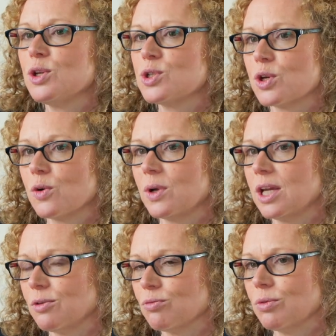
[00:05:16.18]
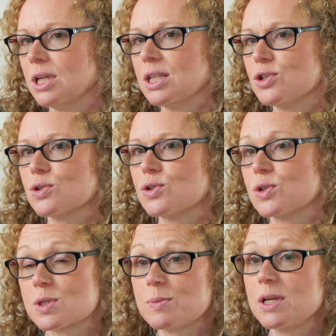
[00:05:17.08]
So it really should
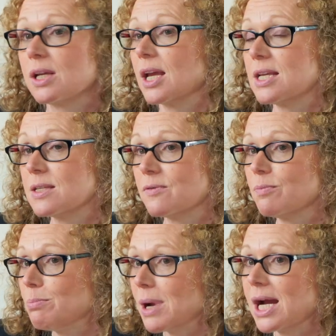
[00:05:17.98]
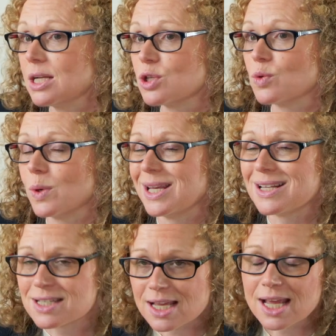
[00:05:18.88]
just be a case of minor
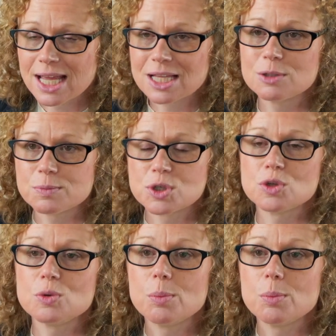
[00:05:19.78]
tweaks that help to